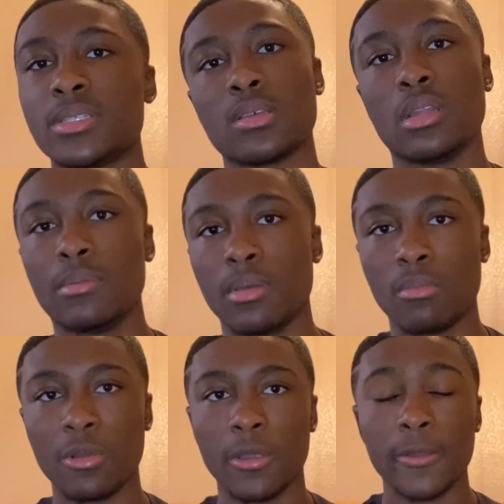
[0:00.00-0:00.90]
just a little bit
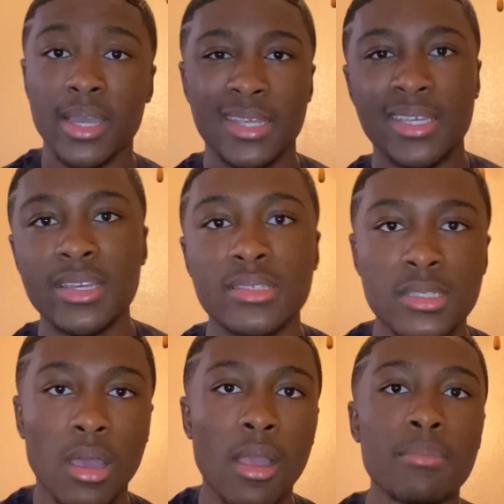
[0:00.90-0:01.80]
more. But
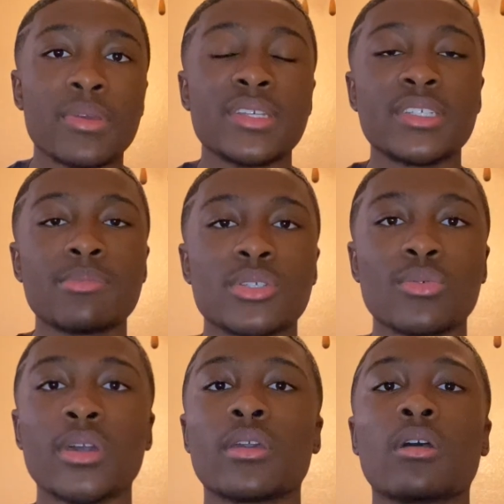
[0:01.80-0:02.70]
Yeezys are pretty cheap as
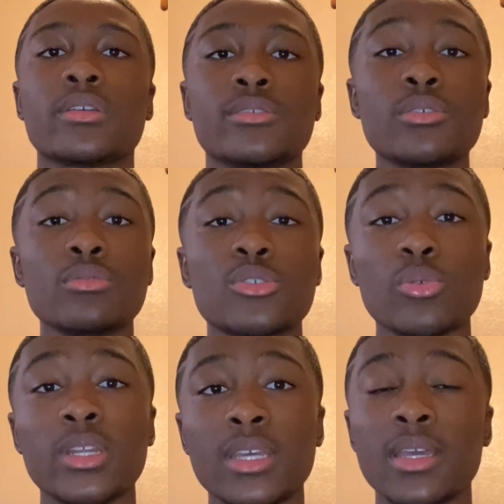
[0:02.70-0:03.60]
well. They're only two
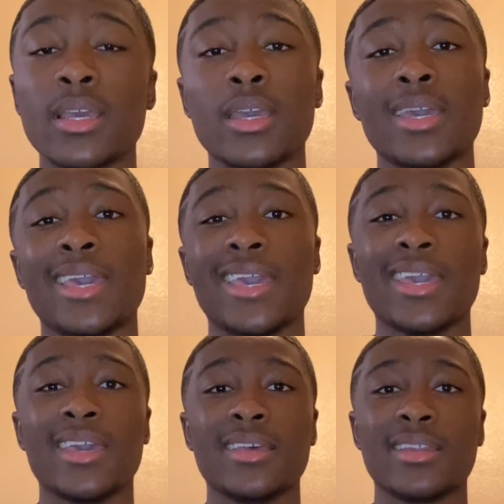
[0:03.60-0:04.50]
twenty,
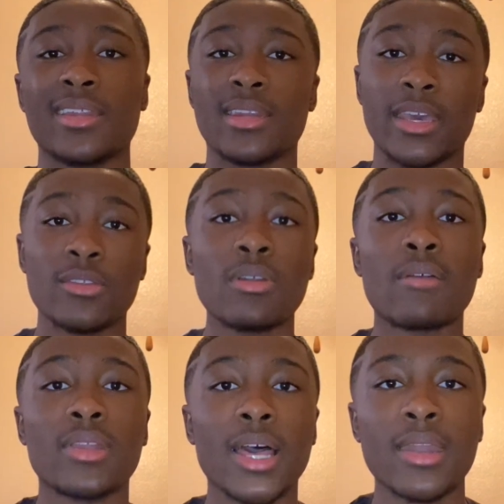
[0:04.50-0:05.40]
and they do have
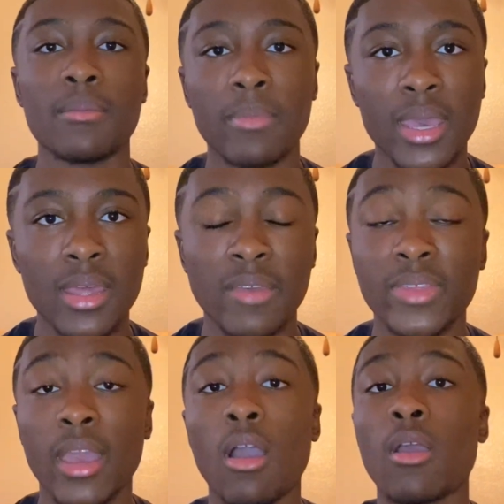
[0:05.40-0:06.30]
a lot of demand if
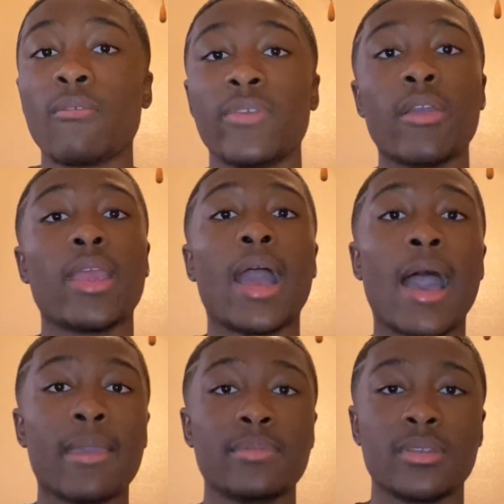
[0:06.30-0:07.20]
they are very
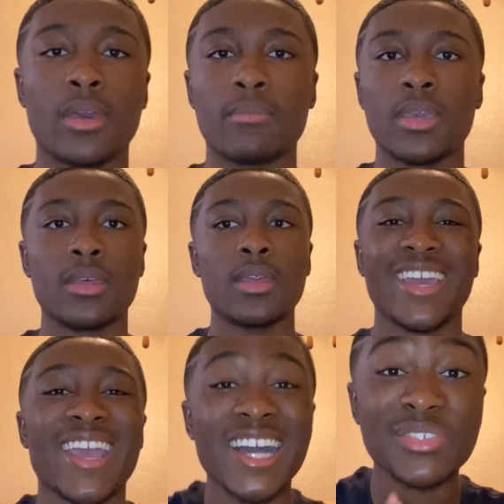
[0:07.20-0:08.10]
hyped. You know what I mean?
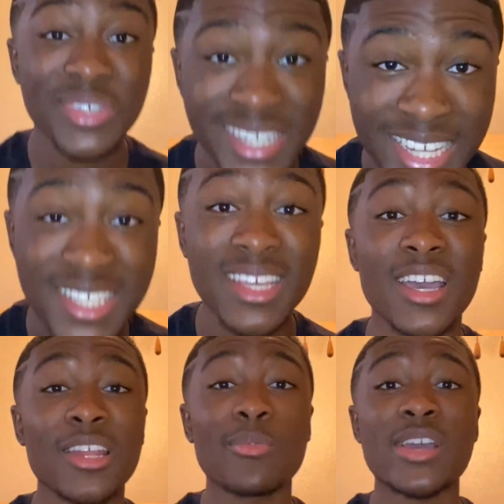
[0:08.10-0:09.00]
And guys, for decent
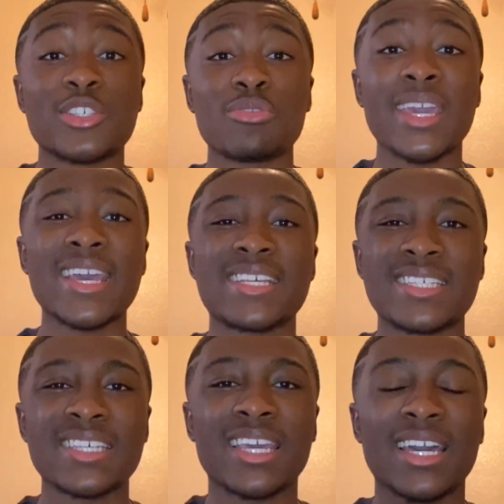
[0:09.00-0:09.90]
colorways, you can
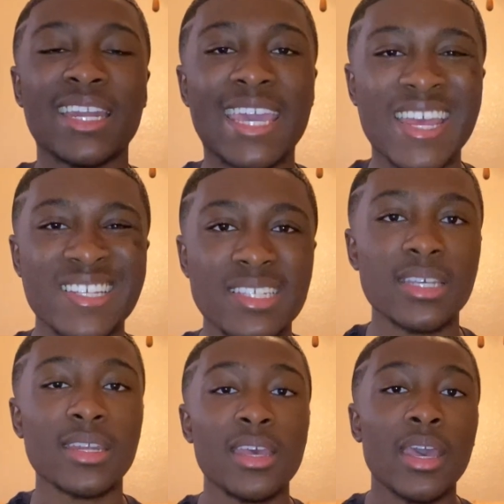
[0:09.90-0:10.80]
see an
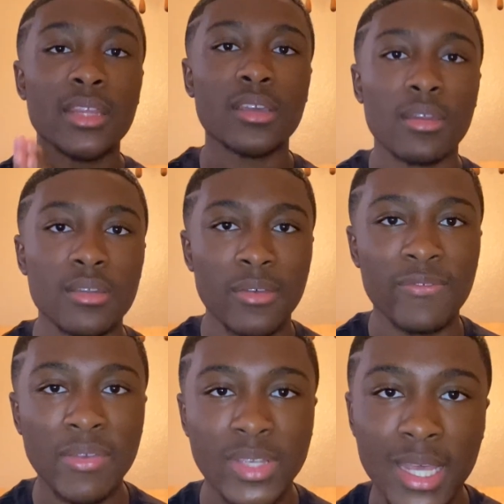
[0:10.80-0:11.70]
instant thirty to
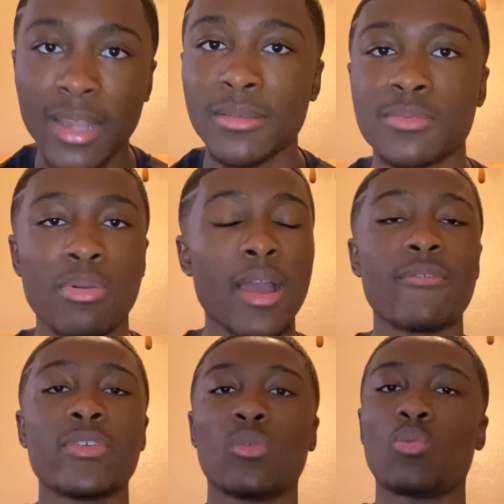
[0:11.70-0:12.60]
fifty dollars
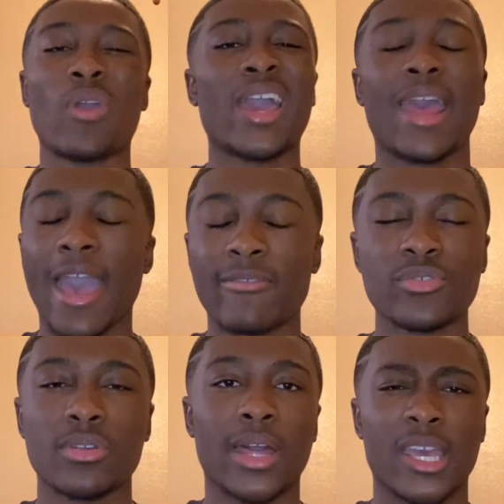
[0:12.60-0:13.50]
profit right
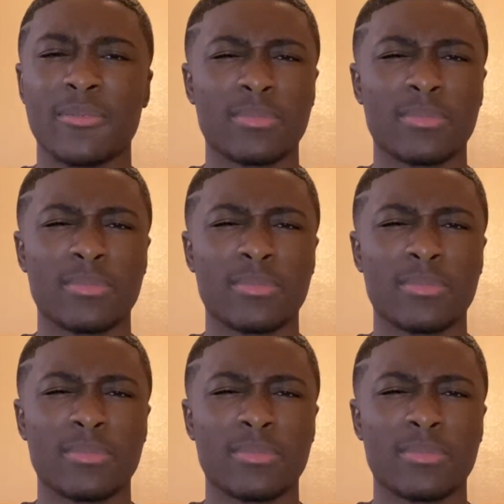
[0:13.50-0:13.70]
after like